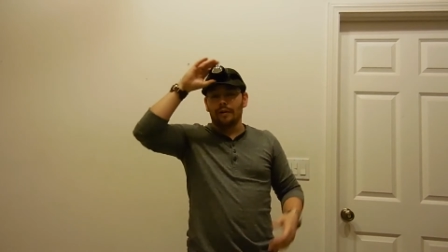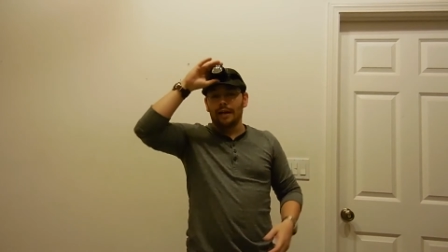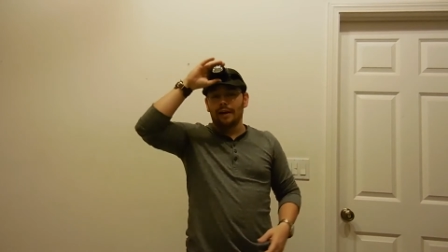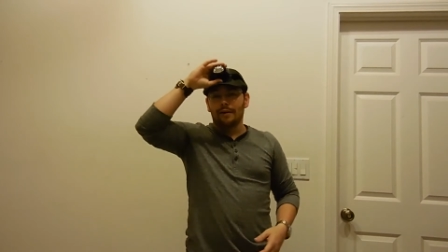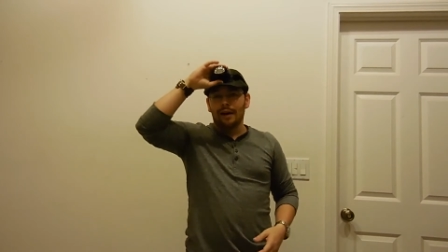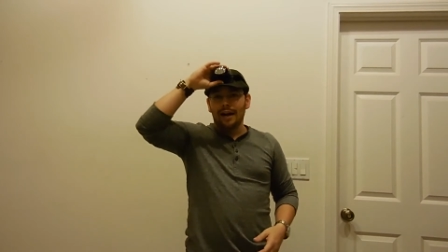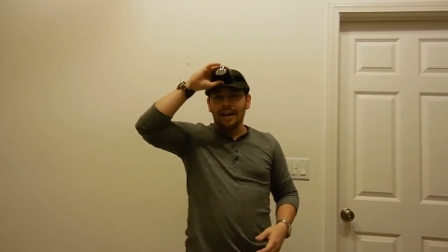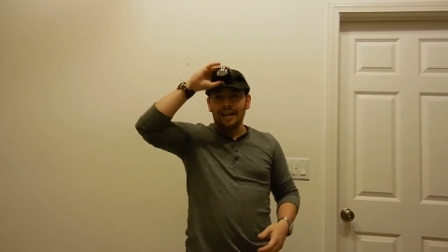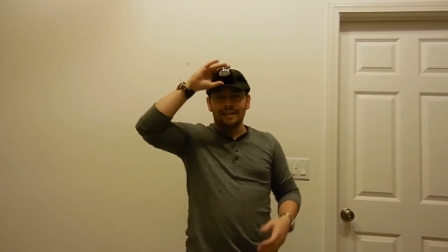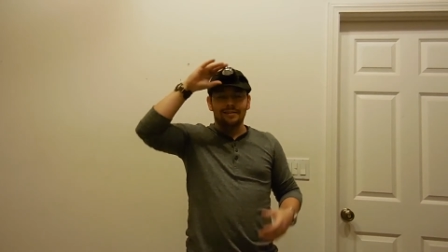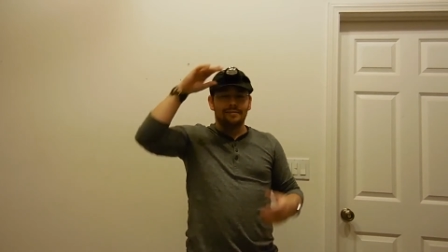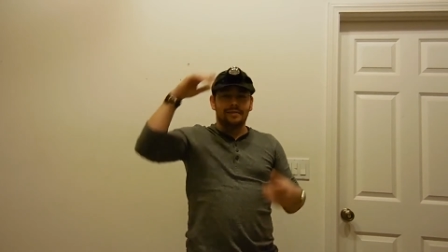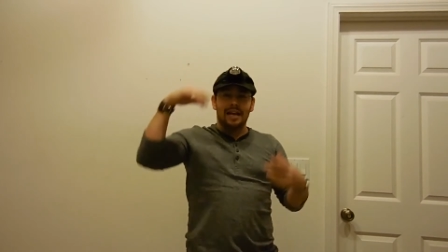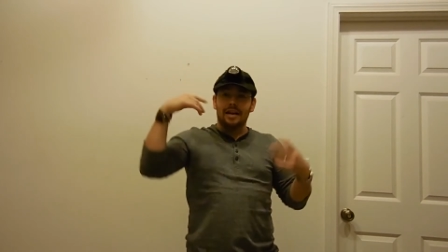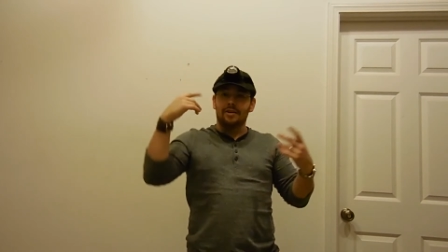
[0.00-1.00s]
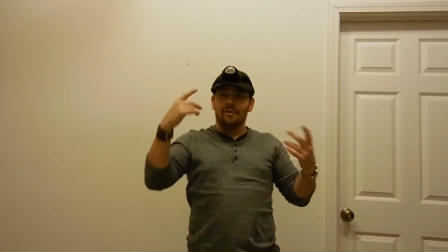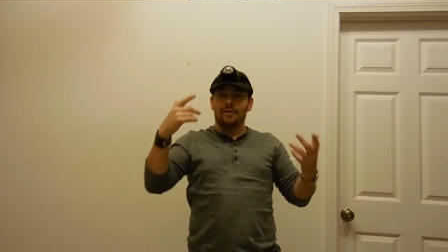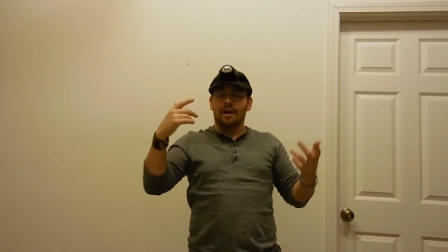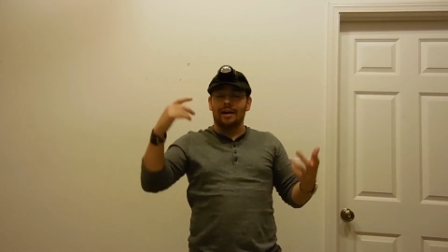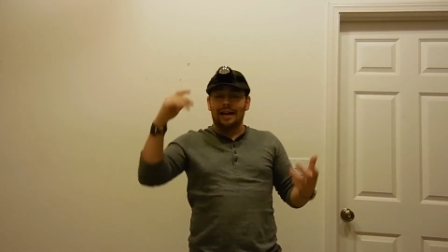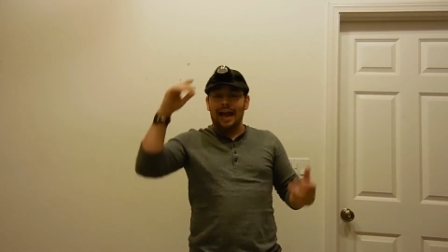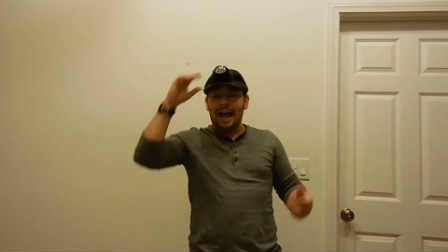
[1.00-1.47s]
Now, I tend to
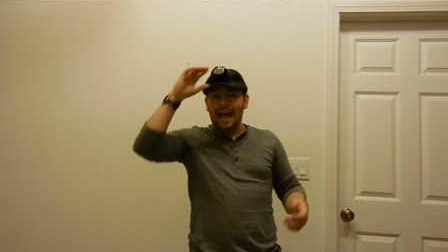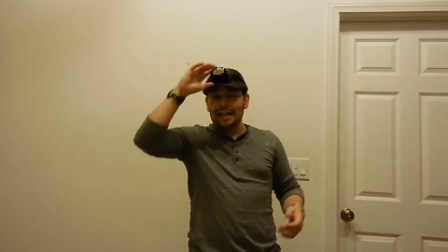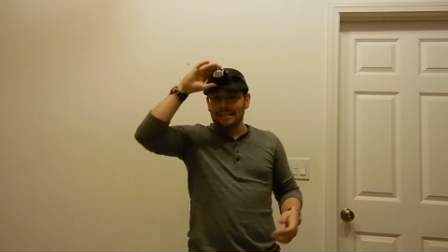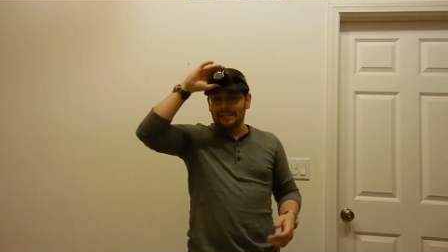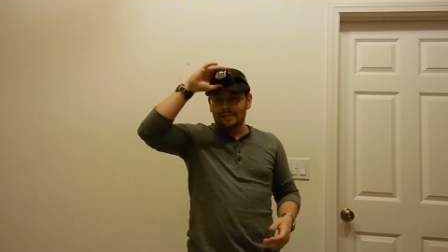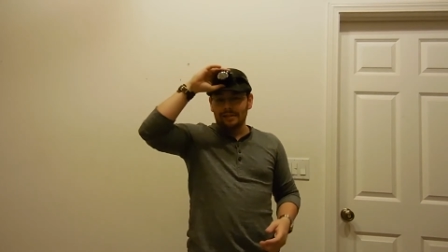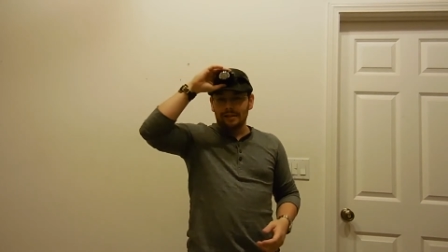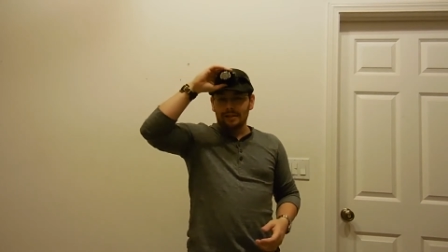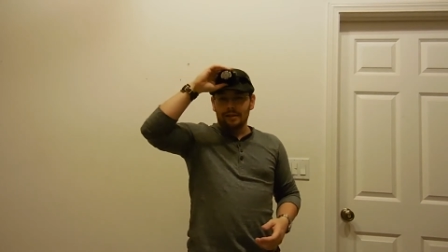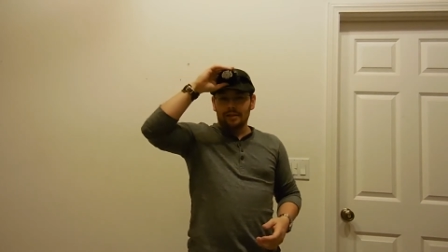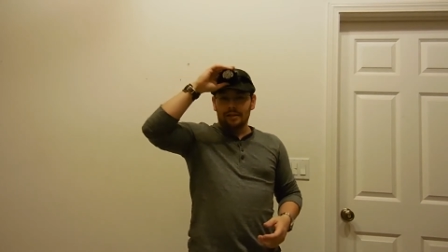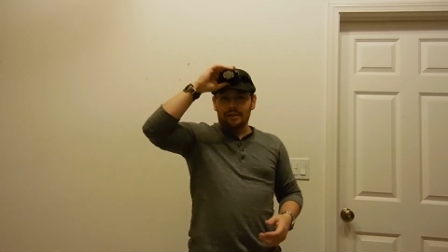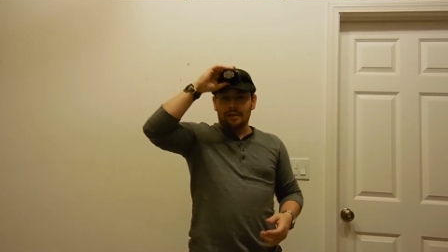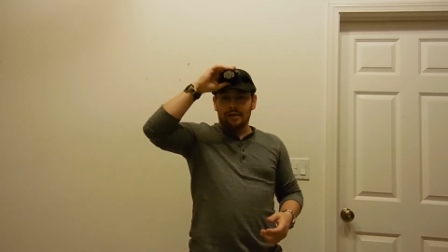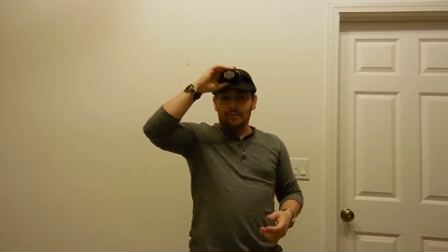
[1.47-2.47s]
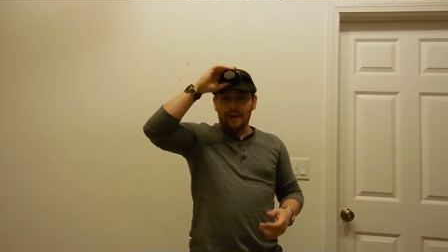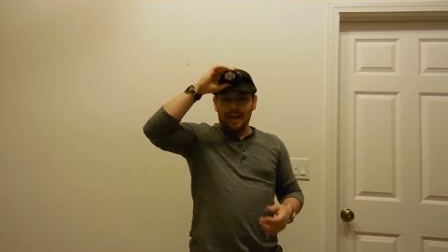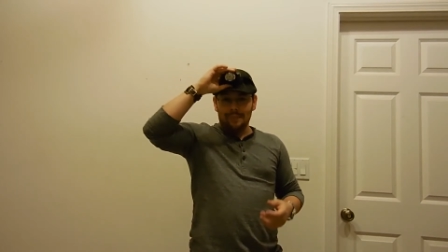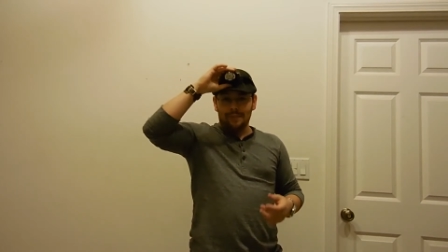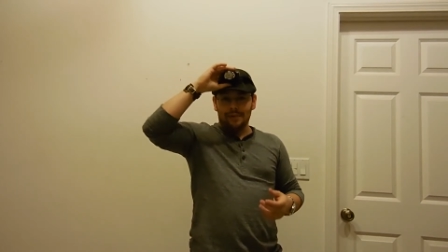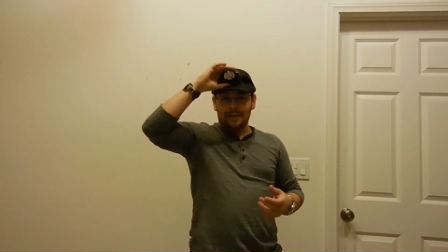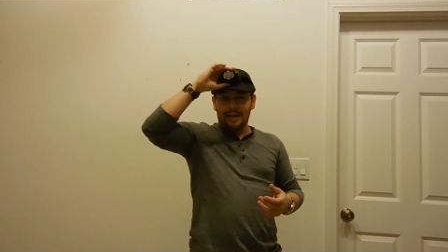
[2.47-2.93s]
rock hats when I
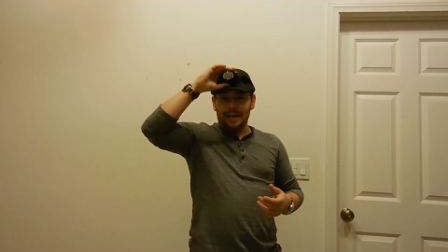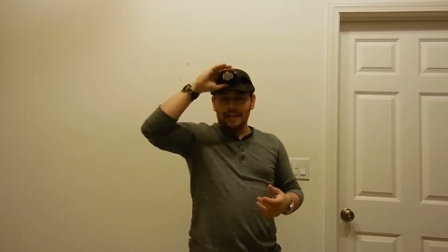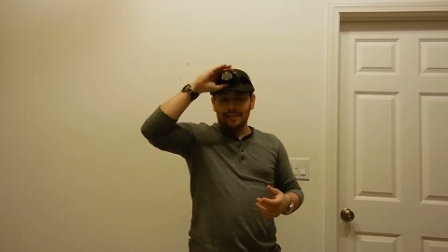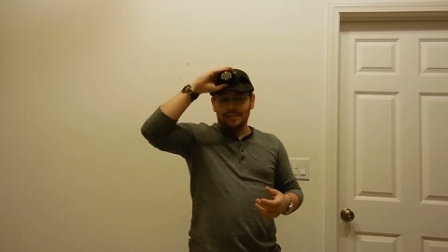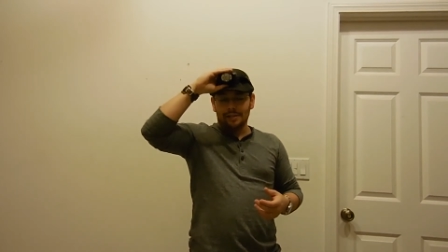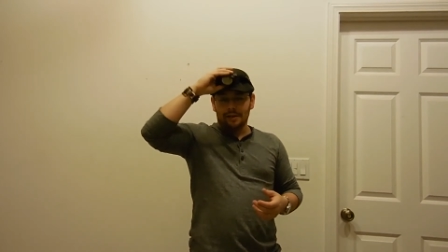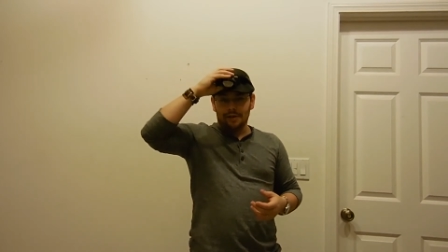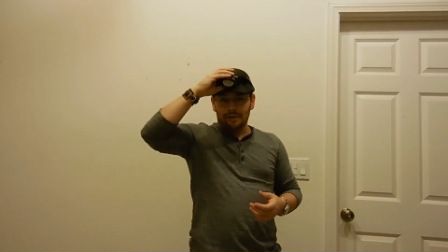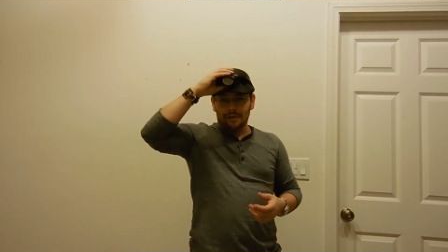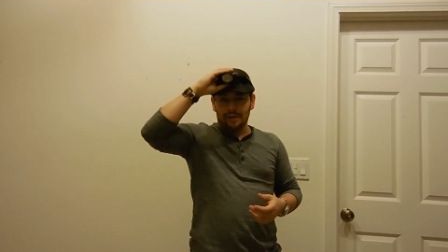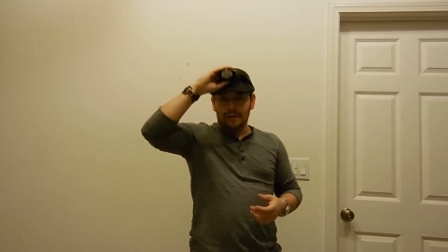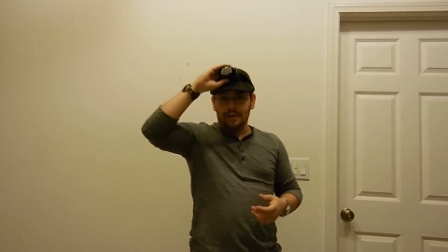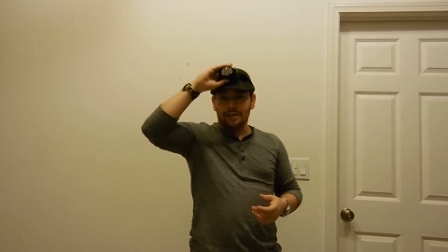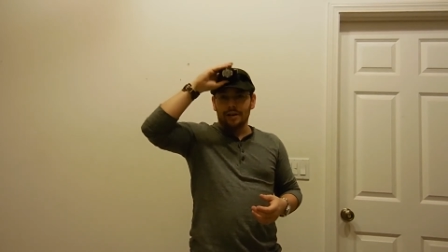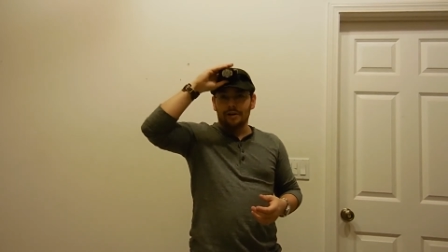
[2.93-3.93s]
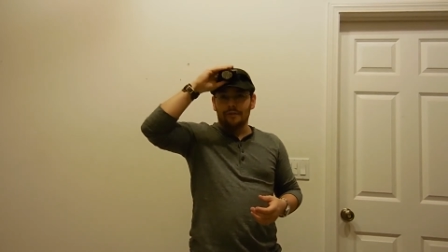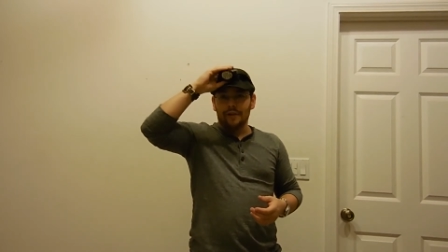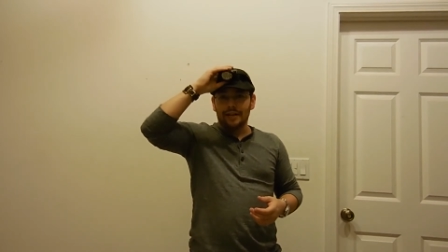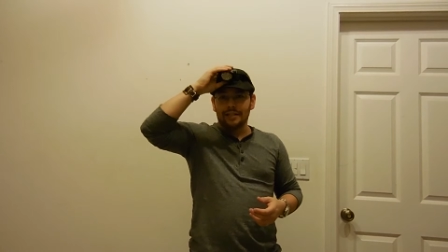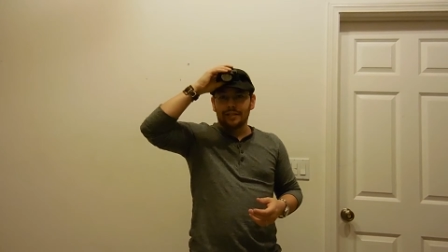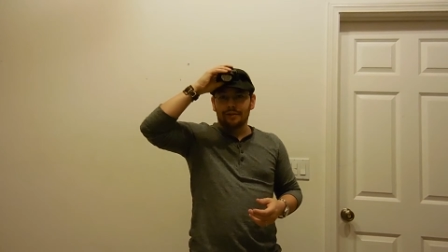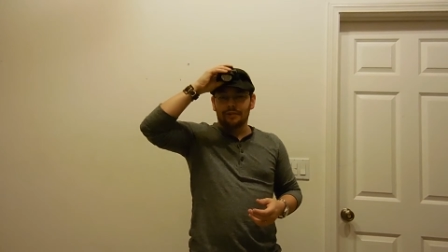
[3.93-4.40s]
play, so, you know, if I
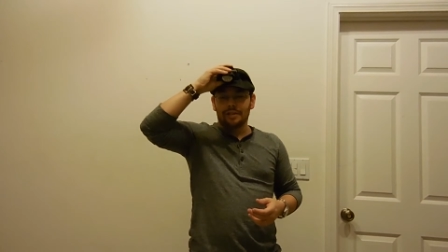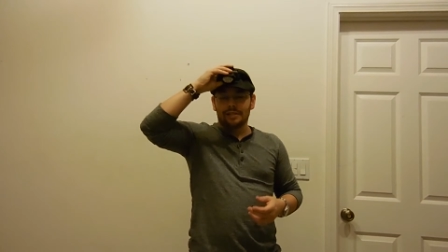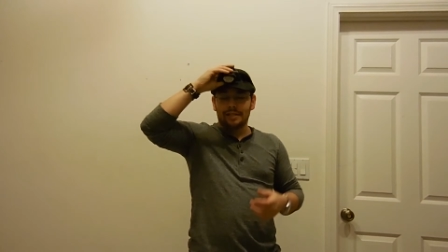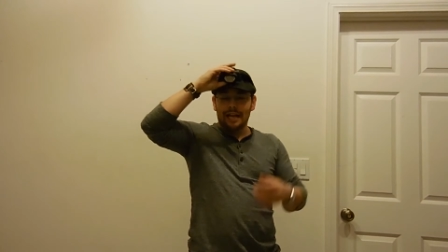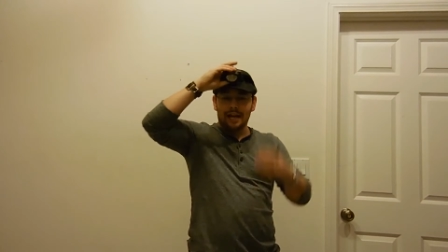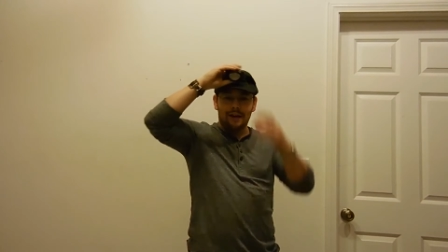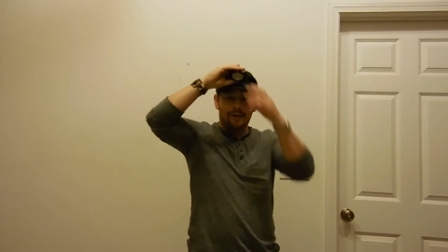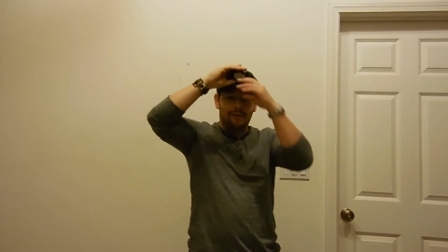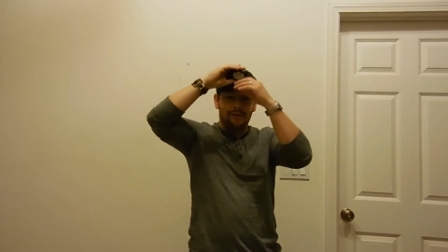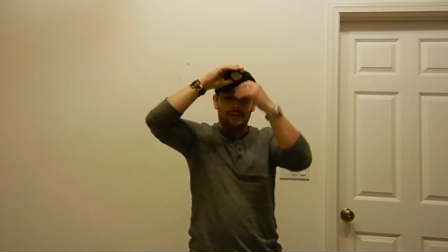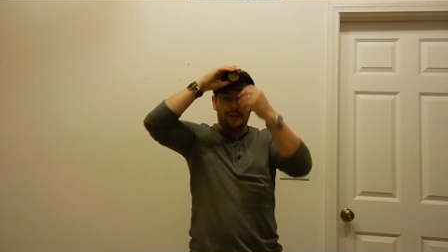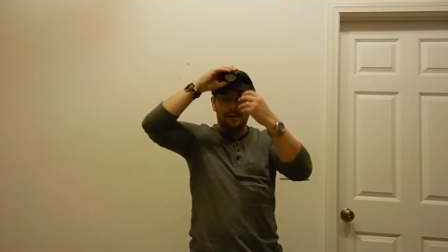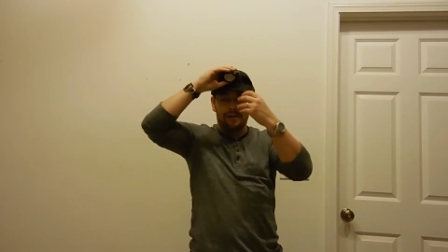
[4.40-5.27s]
tilt this down,